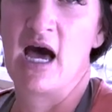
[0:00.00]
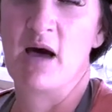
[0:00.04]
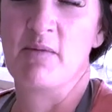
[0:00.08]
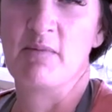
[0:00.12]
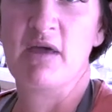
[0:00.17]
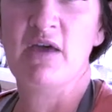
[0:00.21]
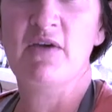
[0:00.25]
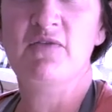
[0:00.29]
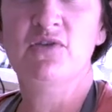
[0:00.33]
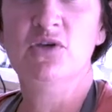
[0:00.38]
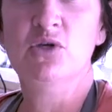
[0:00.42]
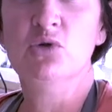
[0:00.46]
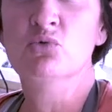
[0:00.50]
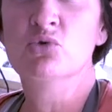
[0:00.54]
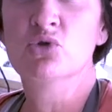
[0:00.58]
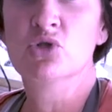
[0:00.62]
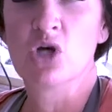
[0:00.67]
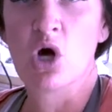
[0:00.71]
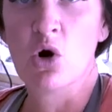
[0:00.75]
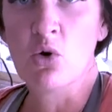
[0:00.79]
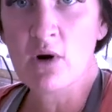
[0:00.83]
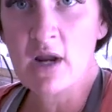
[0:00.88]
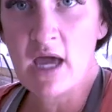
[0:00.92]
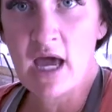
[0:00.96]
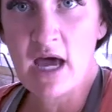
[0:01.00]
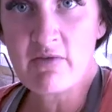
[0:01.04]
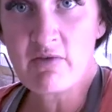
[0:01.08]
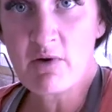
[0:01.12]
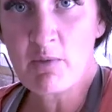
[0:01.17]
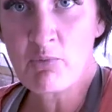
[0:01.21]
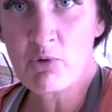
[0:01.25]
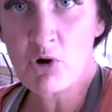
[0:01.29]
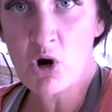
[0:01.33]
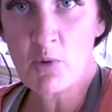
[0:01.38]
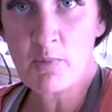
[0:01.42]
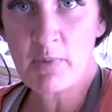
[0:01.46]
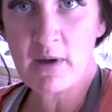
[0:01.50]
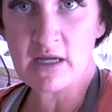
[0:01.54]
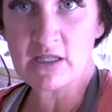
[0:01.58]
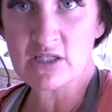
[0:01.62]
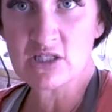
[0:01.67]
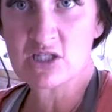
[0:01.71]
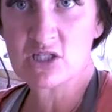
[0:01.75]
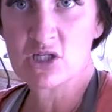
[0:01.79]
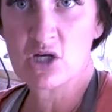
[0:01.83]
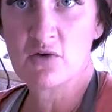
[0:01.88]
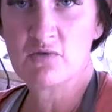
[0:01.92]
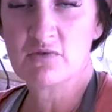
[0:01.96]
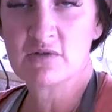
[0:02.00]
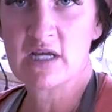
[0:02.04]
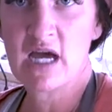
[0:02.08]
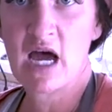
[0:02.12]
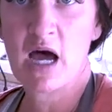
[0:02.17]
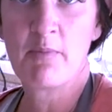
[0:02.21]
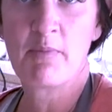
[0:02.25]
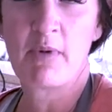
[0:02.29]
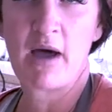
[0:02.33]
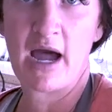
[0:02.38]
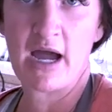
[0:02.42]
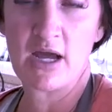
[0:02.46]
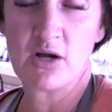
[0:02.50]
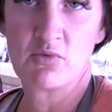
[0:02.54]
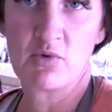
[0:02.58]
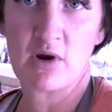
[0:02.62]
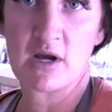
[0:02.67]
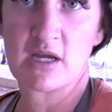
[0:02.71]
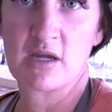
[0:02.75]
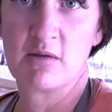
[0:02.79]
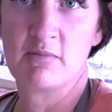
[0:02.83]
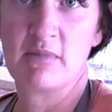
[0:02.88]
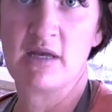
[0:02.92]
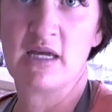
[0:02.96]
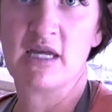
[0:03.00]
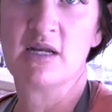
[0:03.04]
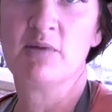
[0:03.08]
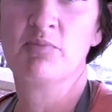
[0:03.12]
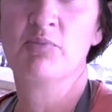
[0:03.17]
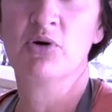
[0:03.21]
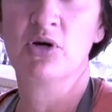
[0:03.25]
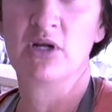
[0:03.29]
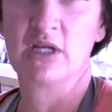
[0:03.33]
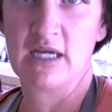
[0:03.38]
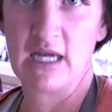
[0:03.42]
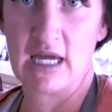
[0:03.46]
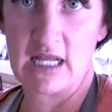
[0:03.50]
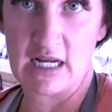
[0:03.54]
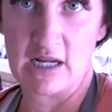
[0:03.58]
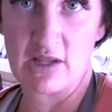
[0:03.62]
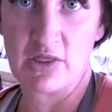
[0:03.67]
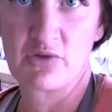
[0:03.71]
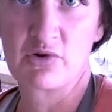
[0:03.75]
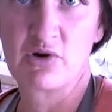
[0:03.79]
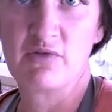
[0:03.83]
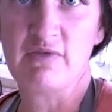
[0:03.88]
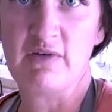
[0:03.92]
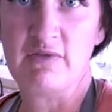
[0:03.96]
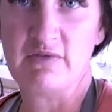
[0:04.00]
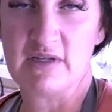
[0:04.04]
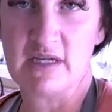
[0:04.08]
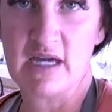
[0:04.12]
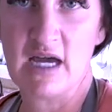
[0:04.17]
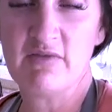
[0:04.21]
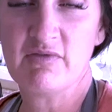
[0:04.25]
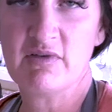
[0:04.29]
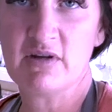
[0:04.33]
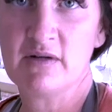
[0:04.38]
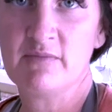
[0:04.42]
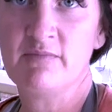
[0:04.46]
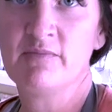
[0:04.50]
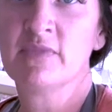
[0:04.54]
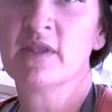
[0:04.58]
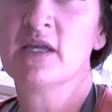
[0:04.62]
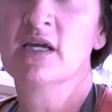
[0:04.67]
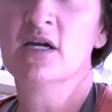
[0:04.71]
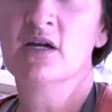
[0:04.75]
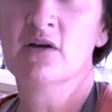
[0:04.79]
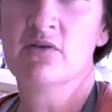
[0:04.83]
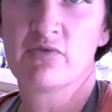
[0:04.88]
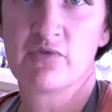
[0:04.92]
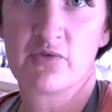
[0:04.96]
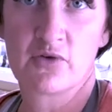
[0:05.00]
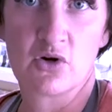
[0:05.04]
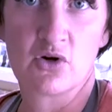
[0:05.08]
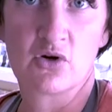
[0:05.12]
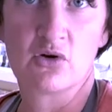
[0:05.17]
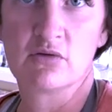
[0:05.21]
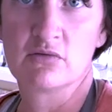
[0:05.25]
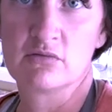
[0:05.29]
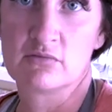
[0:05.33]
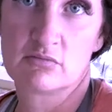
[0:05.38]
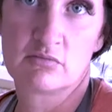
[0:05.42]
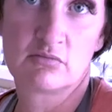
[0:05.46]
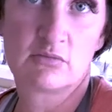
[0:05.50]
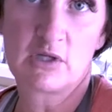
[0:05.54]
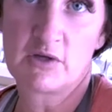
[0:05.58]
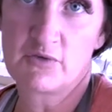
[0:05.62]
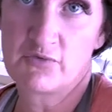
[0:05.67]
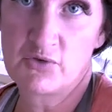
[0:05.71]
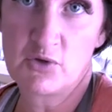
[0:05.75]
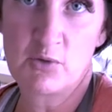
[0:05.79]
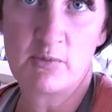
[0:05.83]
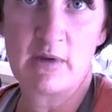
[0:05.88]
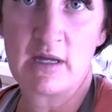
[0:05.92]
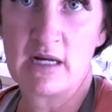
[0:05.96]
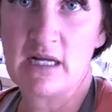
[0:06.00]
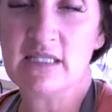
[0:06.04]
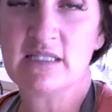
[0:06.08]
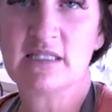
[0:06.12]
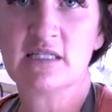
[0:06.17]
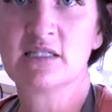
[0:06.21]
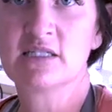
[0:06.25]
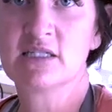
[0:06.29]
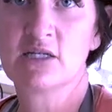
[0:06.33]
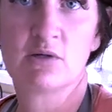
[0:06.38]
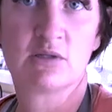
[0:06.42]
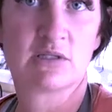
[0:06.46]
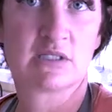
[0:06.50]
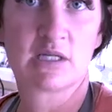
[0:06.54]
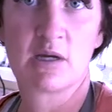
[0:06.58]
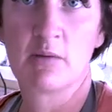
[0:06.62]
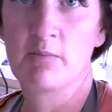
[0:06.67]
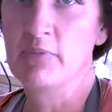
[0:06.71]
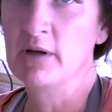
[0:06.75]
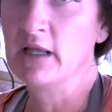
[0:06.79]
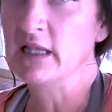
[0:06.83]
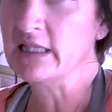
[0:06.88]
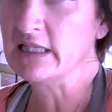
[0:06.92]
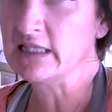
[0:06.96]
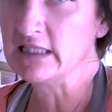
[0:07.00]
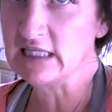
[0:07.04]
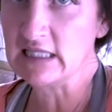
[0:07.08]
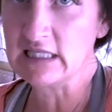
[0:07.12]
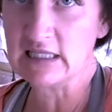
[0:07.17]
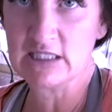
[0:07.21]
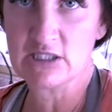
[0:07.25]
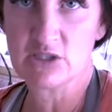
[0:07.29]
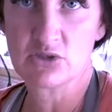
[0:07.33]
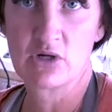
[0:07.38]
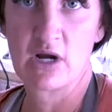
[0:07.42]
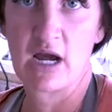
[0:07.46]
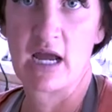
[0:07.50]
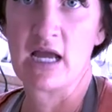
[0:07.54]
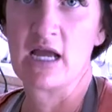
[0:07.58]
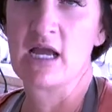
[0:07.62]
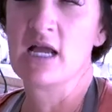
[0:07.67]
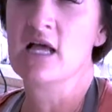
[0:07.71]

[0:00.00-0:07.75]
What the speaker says: If you don't have a propane stovetop, I'd recommend putting it in a 350 oven for a few minutes until it's completely dry.